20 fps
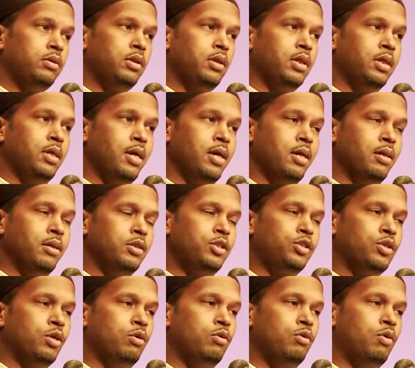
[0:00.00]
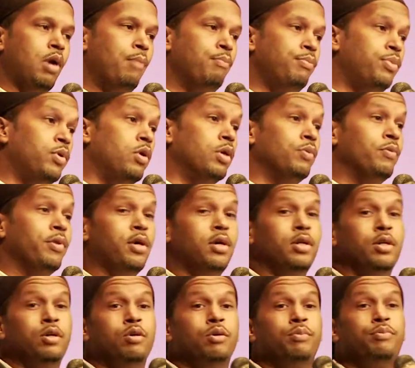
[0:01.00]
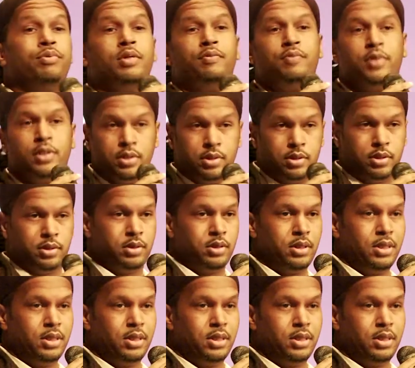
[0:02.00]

again, so I'm born with unearned privilege,